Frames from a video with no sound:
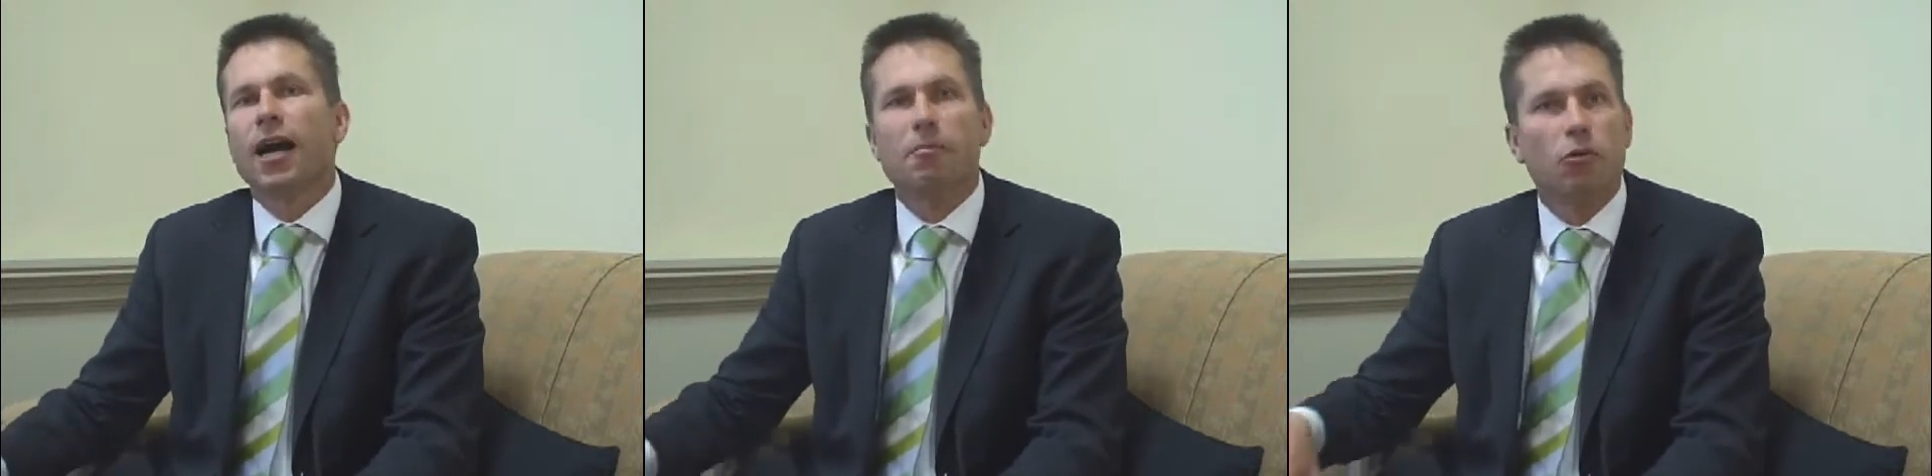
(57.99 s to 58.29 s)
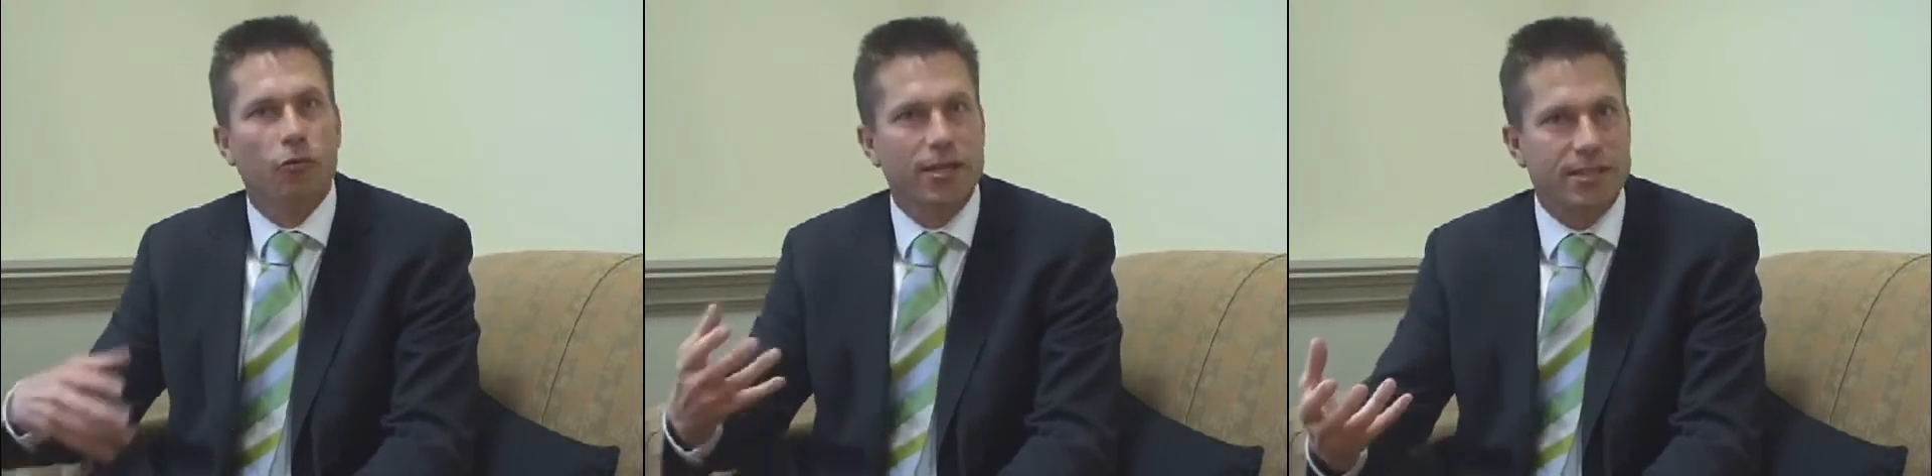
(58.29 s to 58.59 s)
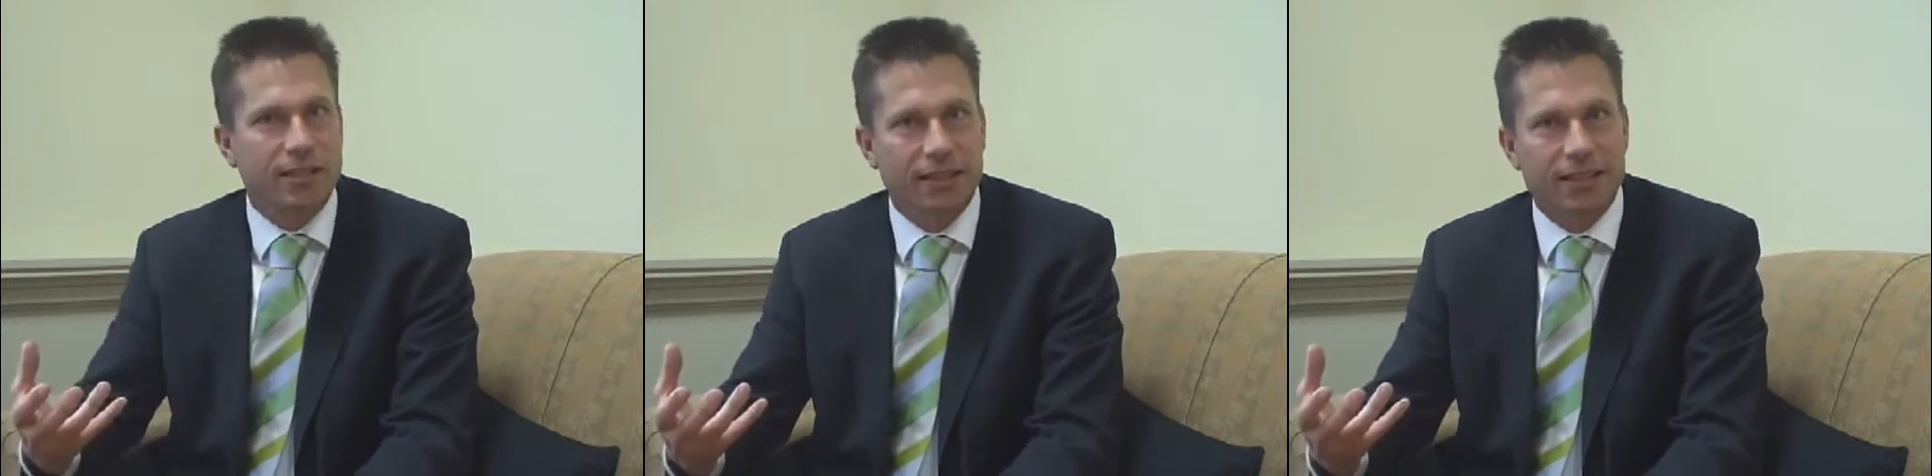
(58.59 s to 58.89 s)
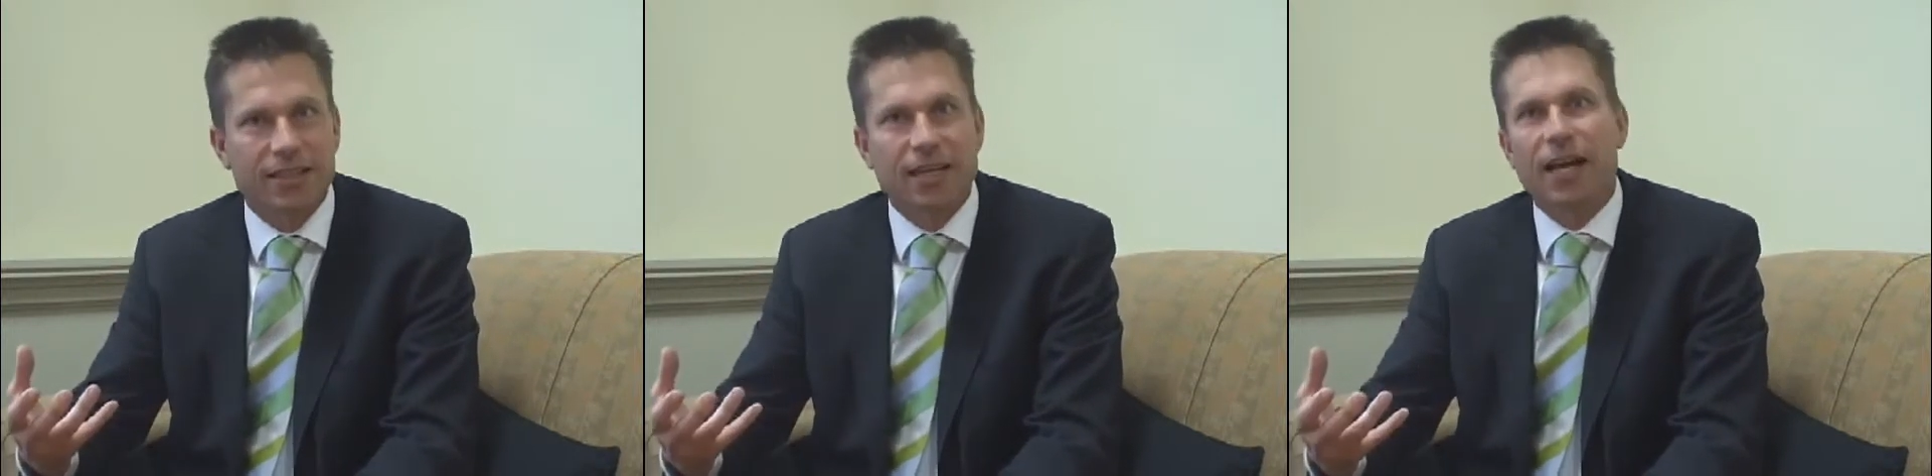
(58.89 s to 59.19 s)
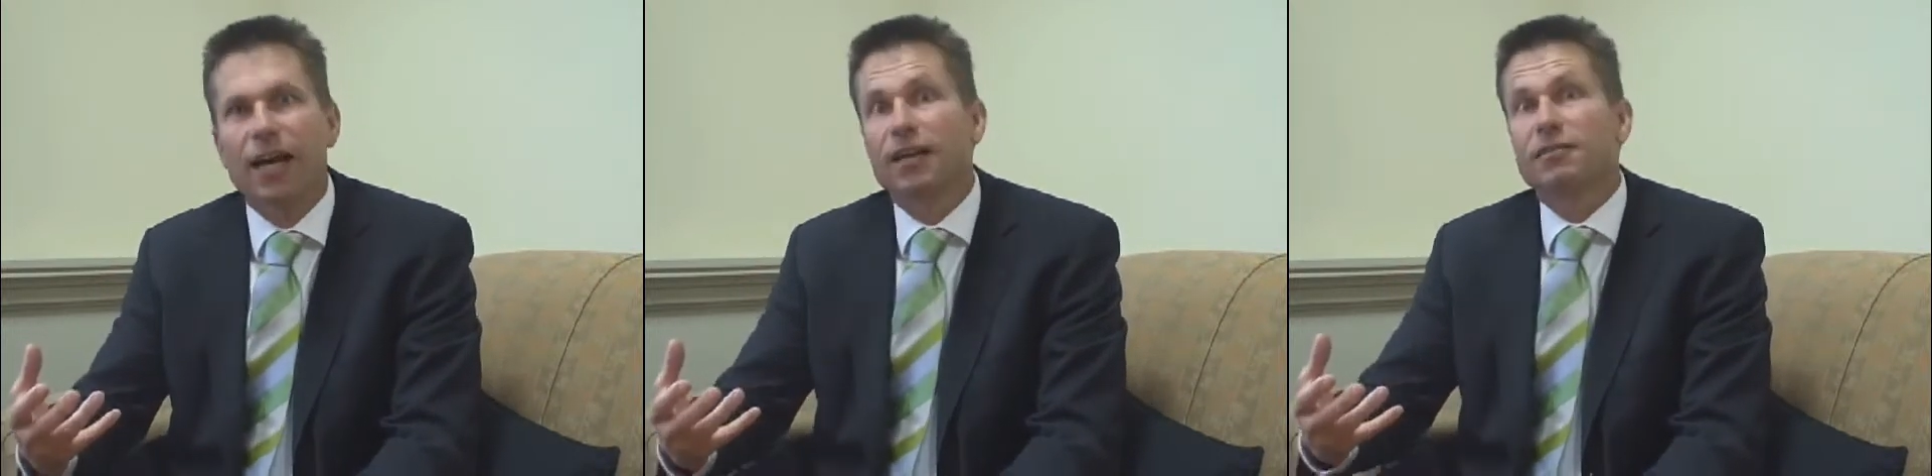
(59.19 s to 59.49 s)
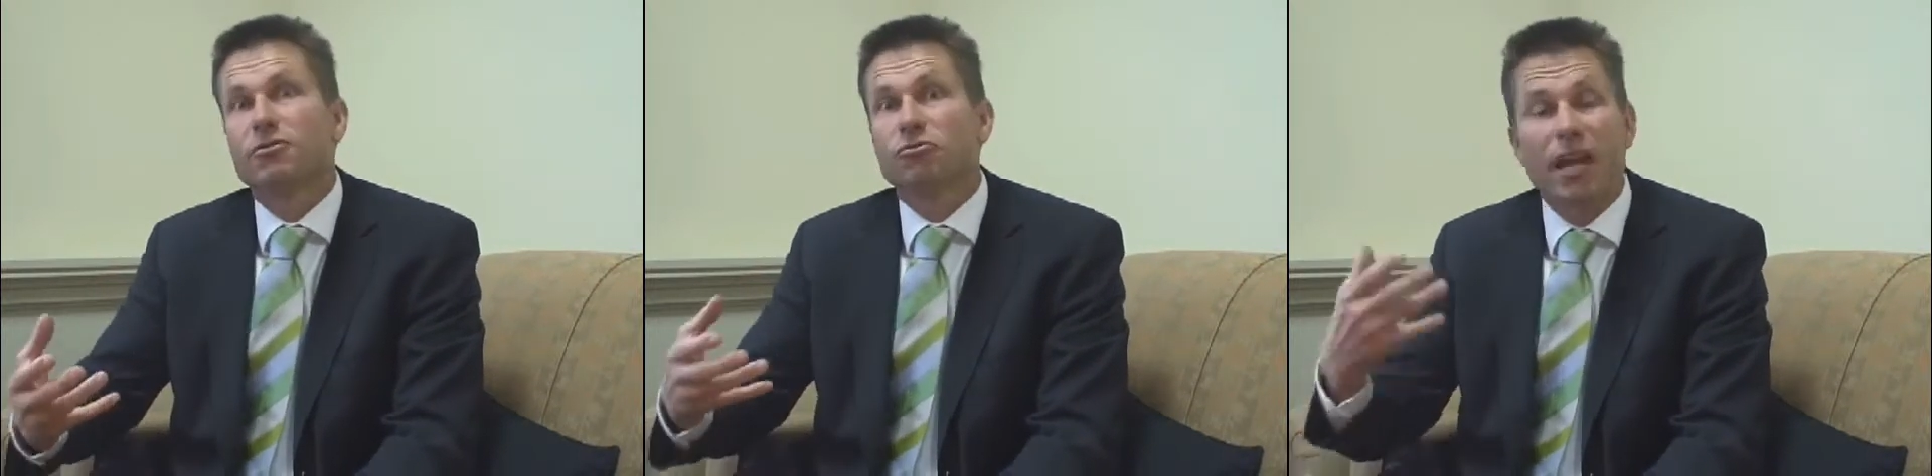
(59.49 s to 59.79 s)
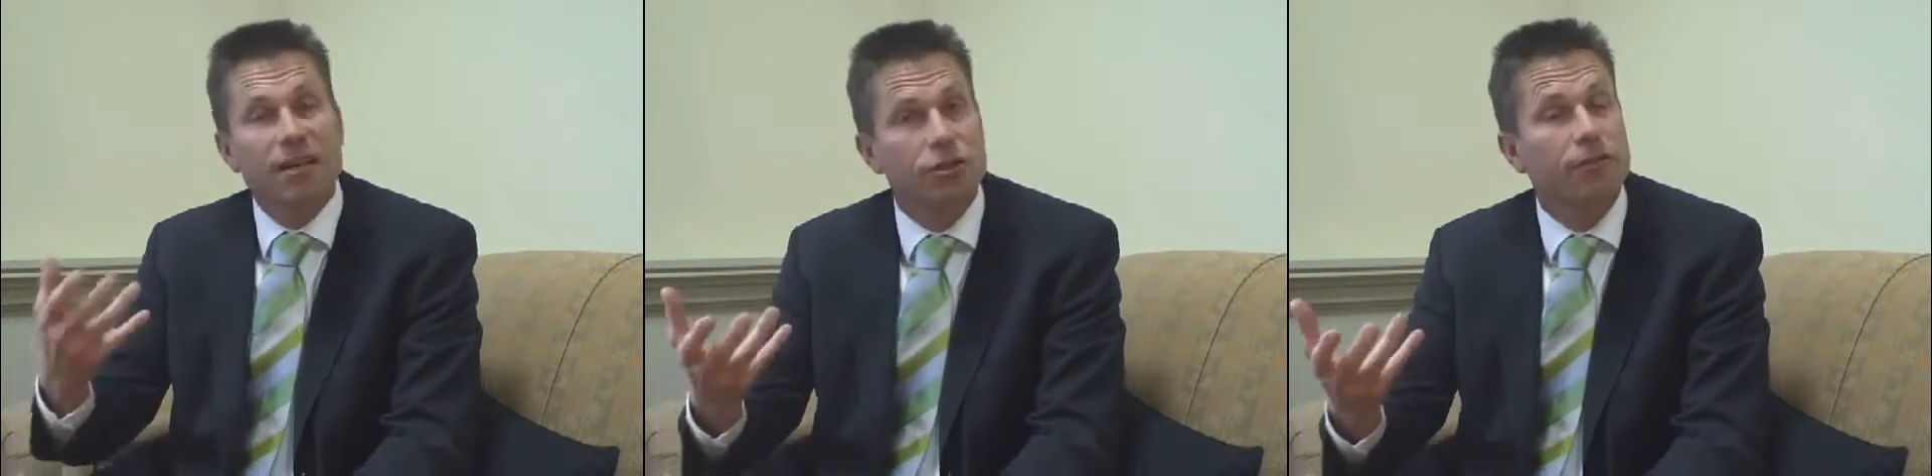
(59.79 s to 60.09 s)
uh, more recently and
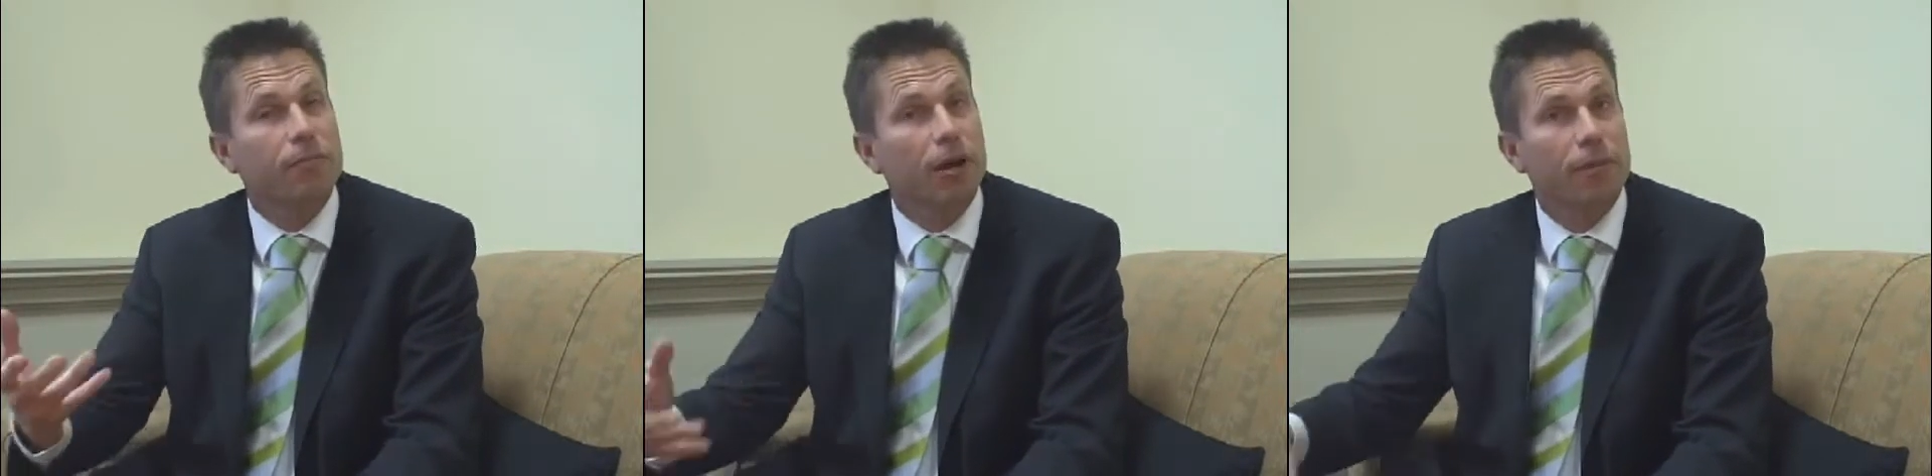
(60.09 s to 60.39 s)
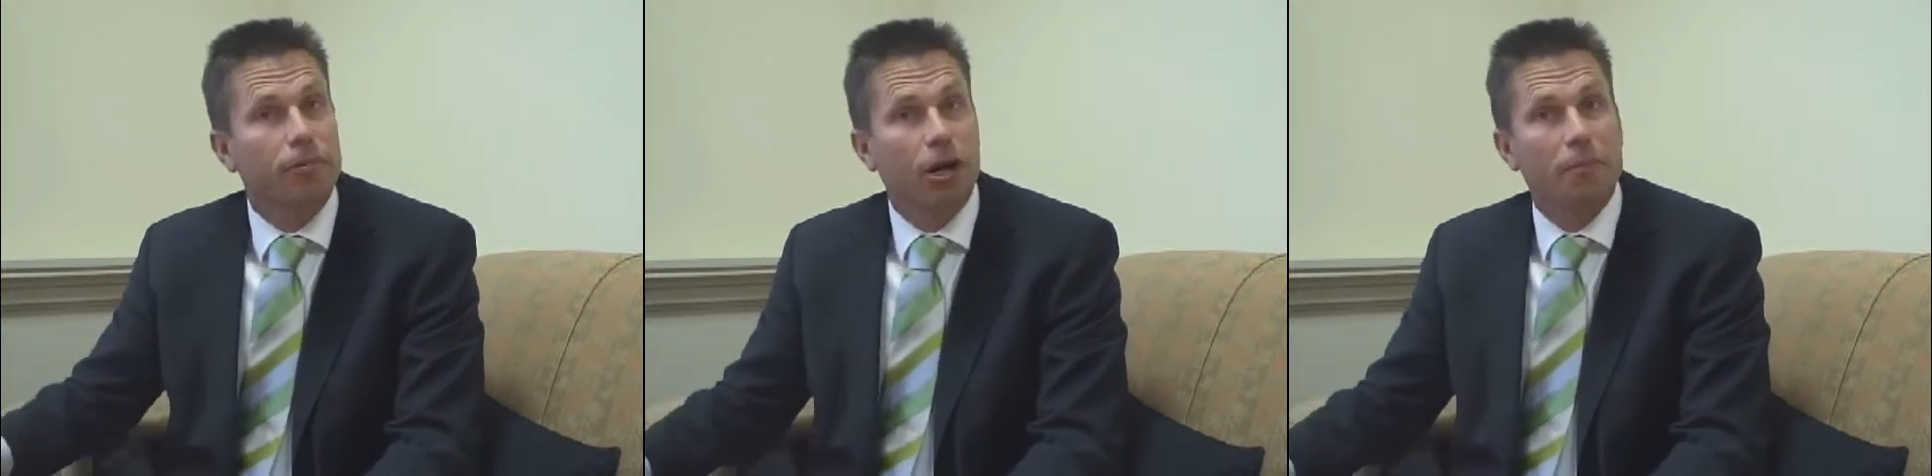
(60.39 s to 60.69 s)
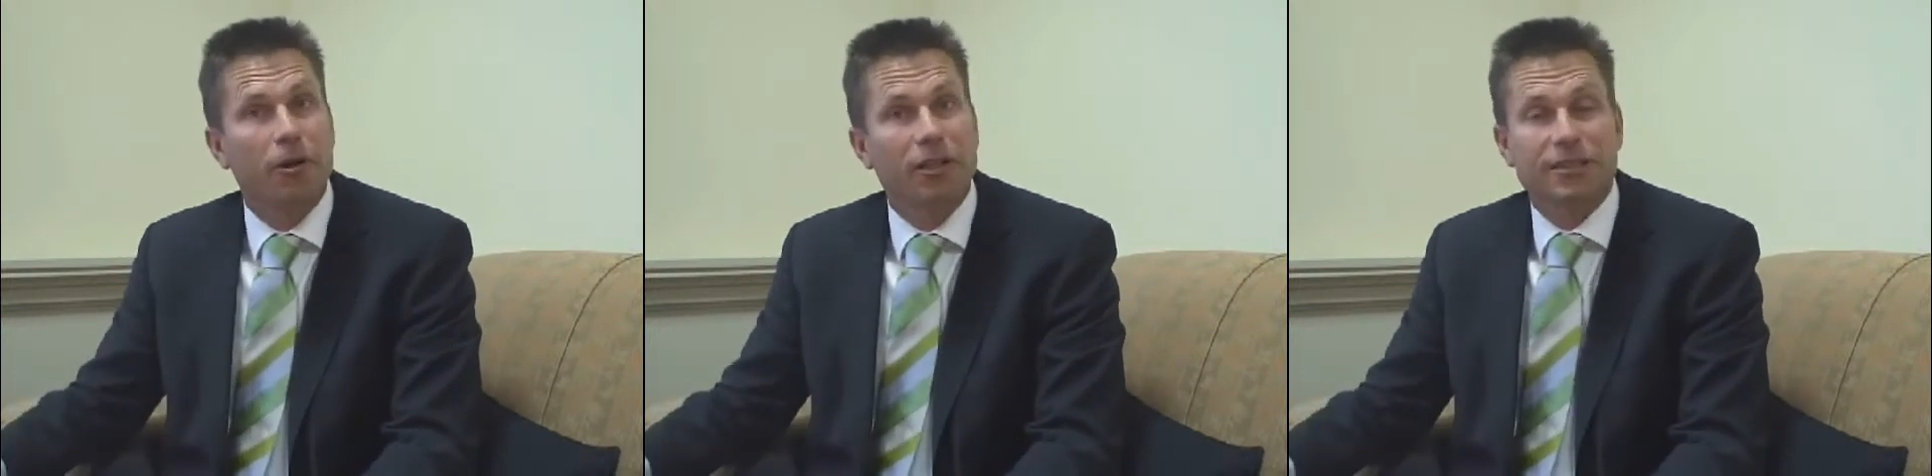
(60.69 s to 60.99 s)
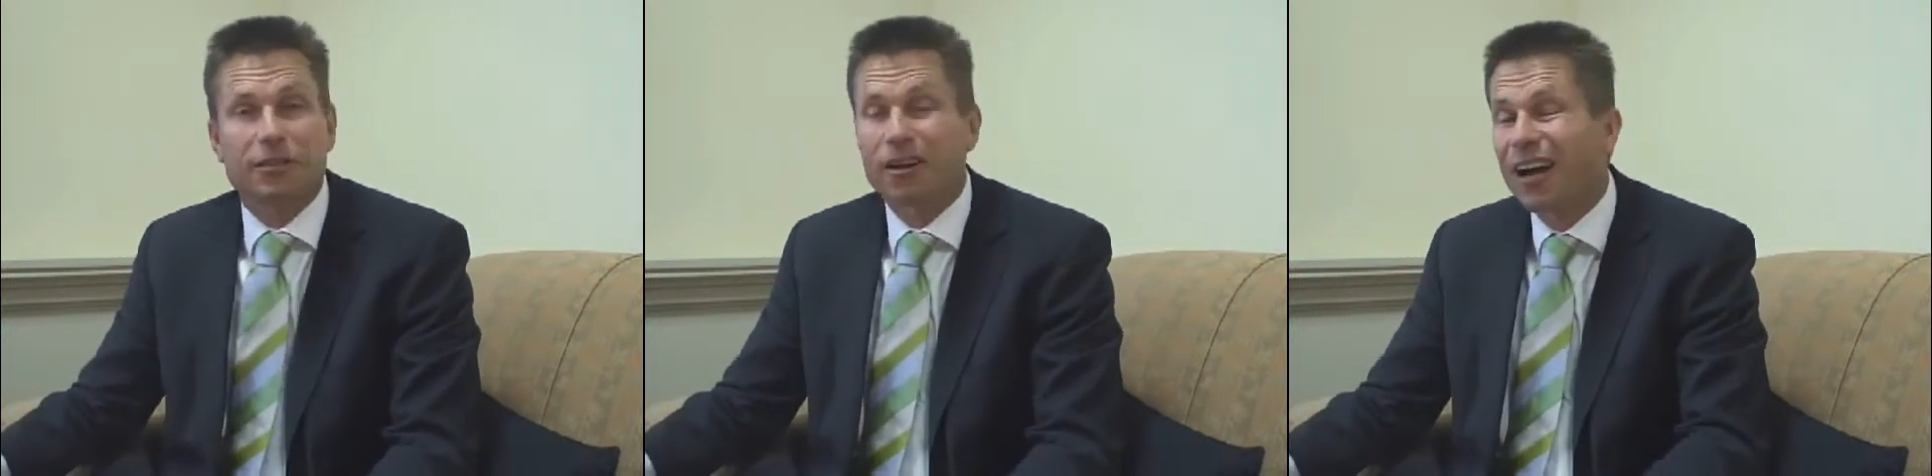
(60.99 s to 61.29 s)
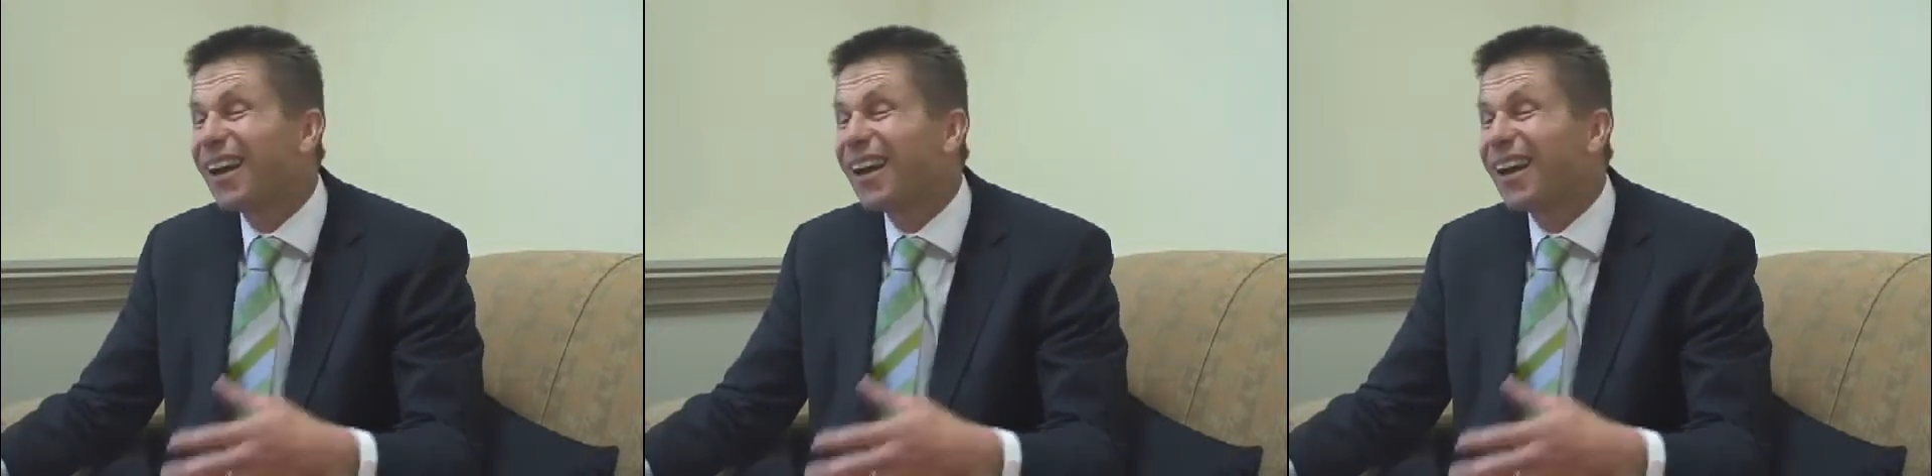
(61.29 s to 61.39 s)
uh, driven by the Prime Minister